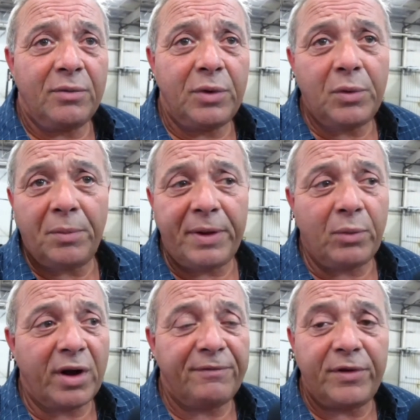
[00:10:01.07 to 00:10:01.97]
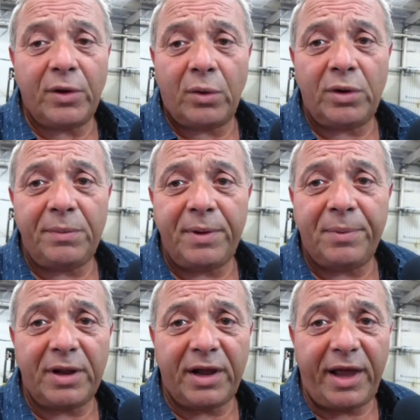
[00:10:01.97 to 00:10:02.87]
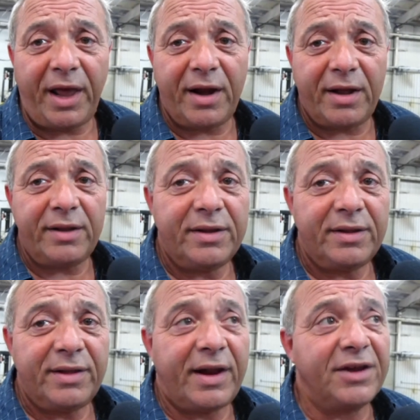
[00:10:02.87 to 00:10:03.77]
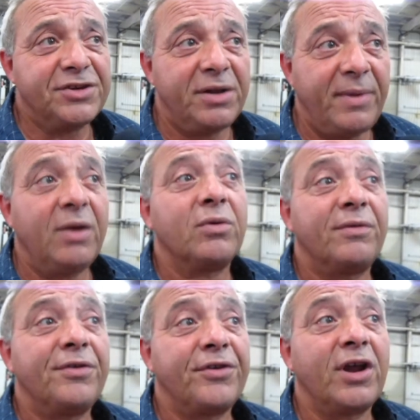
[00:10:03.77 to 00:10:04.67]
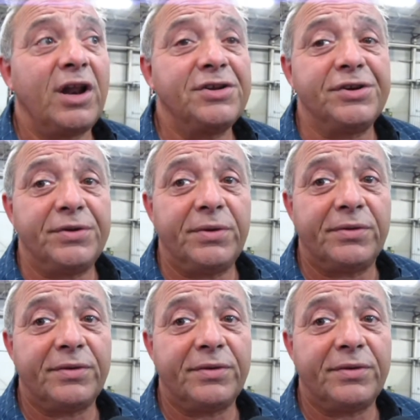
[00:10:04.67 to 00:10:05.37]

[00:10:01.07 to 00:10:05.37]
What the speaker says: we will be one of the only people in Canada that actually make reverse circulation tools.